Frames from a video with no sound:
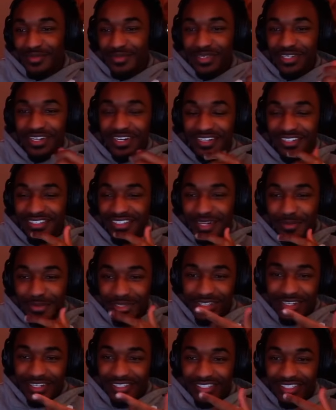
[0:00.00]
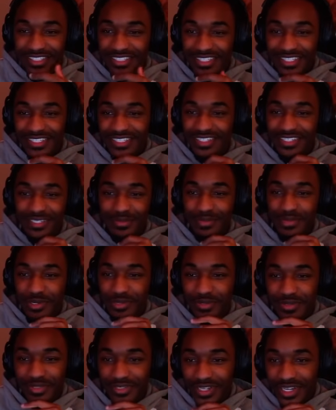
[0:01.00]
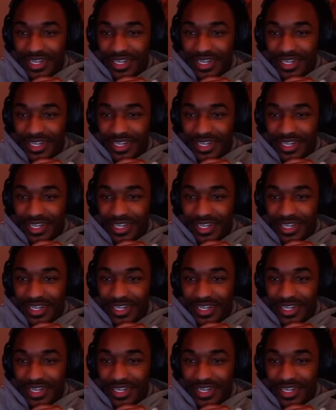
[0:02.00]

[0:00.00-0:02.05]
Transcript: I'm a young lit nigga, bro.